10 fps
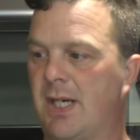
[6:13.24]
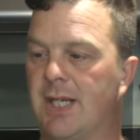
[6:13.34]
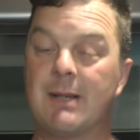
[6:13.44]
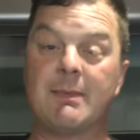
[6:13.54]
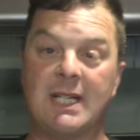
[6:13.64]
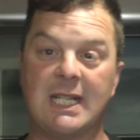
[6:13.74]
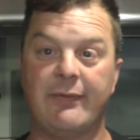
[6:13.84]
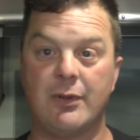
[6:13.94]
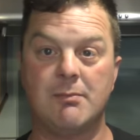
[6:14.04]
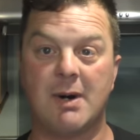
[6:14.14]
And I'm going to
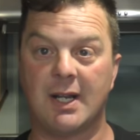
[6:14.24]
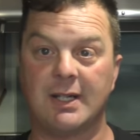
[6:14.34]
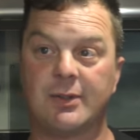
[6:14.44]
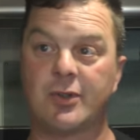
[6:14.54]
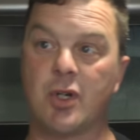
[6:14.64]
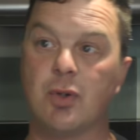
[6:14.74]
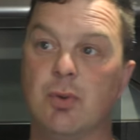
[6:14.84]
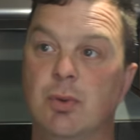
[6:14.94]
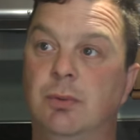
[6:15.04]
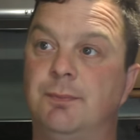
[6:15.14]
give you my
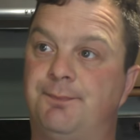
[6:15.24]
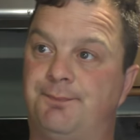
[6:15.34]
two